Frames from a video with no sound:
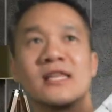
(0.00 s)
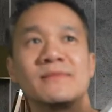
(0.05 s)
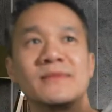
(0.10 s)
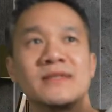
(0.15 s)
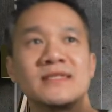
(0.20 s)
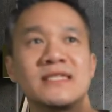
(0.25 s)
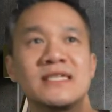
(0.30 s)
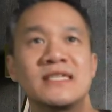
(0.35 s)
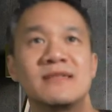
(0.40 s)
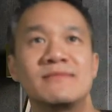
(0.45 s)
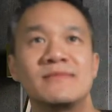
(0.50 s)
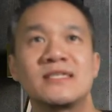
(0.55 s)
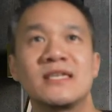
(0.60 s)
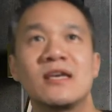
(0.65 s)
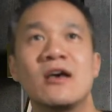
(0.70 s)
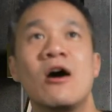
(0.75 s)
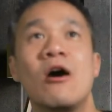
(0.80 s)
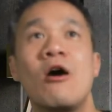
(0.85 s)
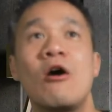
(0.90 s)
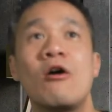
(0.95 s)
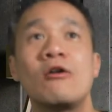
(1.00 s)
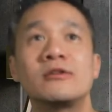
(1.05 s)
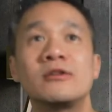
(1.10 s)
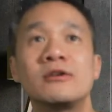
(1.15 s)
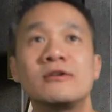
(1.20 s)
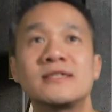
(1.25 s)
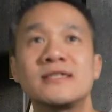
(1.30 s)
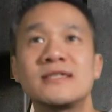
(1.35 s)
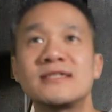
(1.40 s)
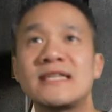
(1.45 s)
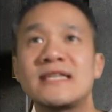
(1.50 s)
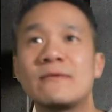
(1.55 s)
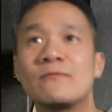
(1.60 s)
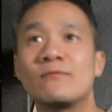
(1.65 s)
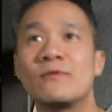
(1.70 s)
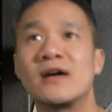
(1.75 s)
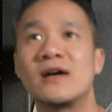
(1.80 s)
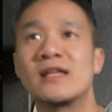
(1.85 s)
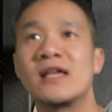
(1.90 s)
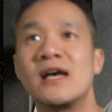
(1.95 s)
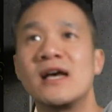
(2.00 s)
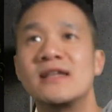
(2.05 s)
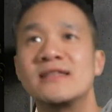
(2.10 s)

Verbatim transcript: Let me see, let me see. Oh no, it's the same one.